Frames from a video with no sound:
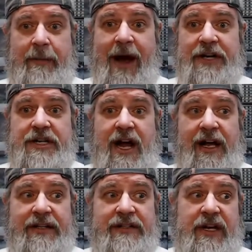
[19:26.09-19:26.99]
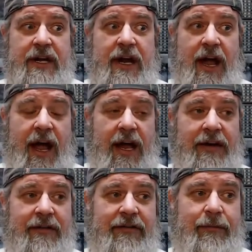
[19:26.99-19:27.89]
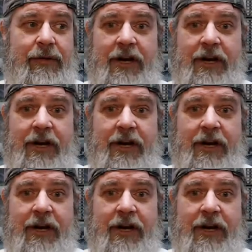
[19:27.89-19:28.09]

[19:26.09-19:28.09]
homogenized and,